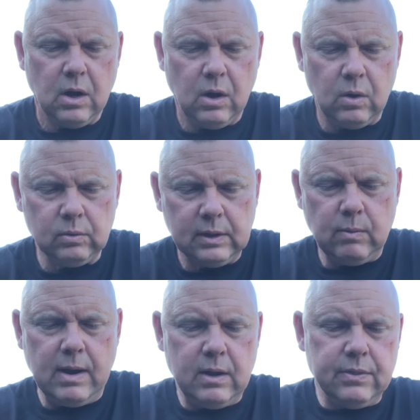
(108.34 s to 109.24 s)
Only
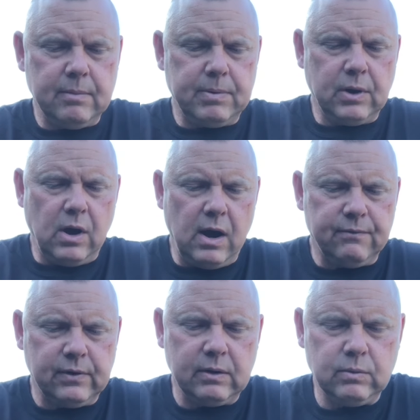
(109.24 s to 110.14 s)
while the burnt
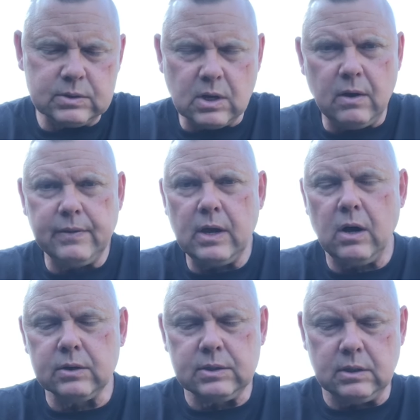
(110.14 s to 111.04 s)
offering was on the
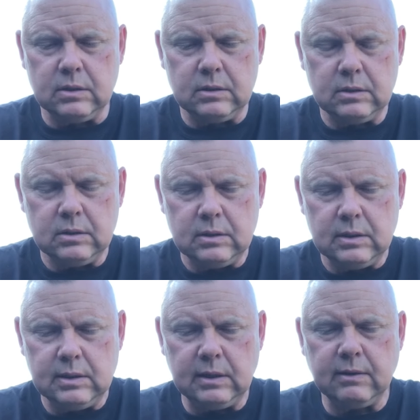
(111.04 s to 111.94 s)
altar
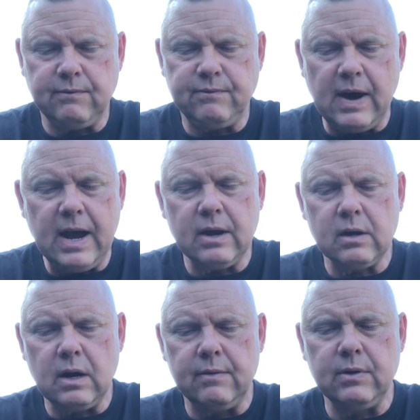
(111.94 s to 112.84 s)
did the fire
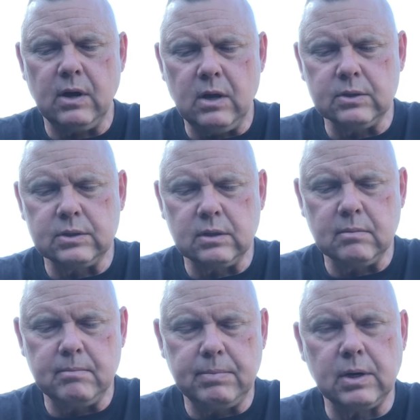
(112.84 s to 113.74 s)
of the altar
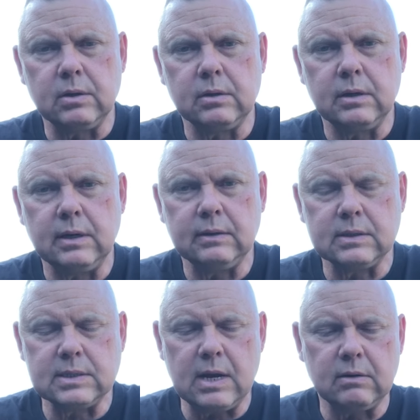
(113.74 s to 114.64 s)
burn in the
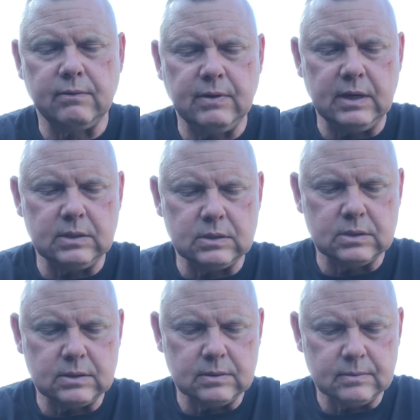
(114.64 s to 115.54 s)
sacrifice.
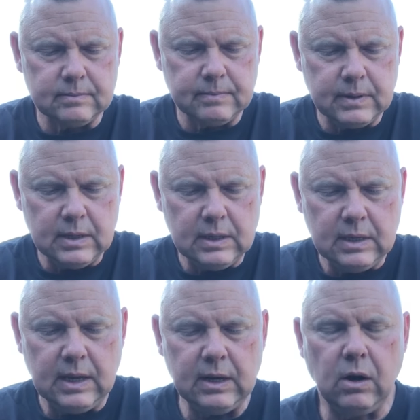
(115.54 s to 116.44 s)

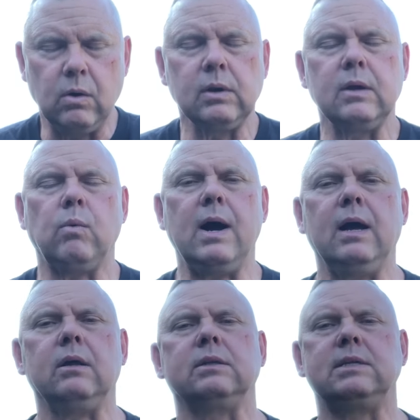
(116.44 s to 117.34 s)
And only
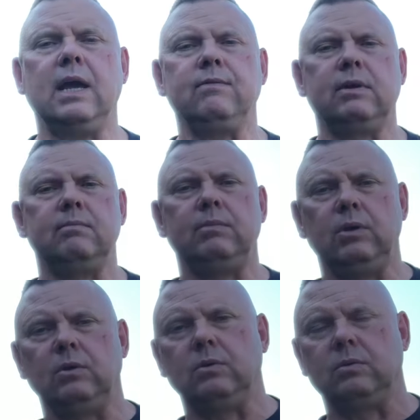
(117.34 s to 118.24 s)
while David
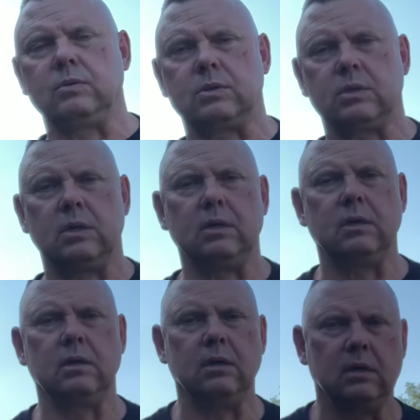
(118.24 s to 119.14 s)
mused,
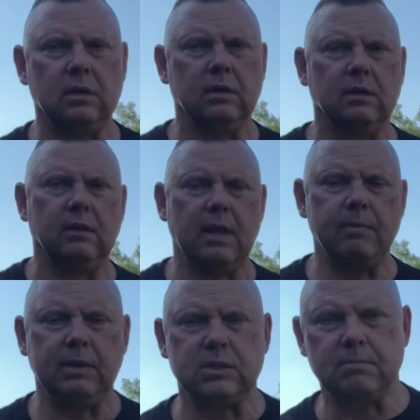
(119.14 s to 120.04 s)
that
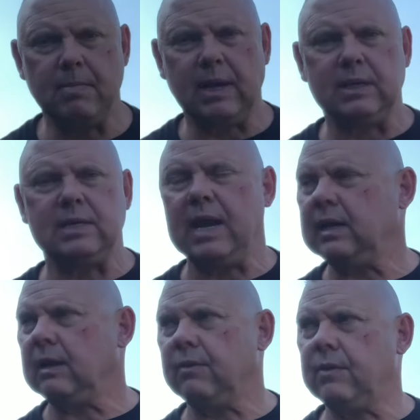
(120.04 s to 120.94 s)
means
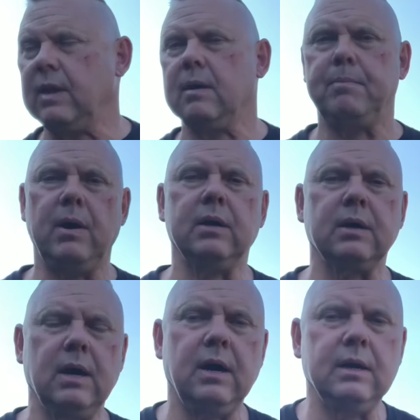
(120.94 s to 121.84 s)
meditate and think upon
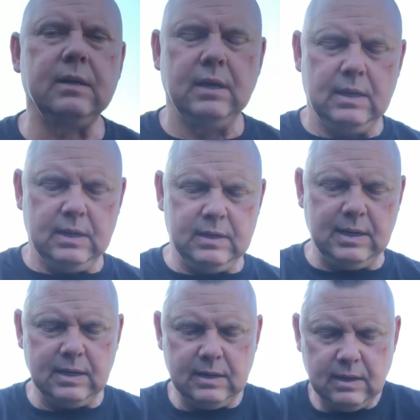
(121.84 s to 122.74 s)
God, did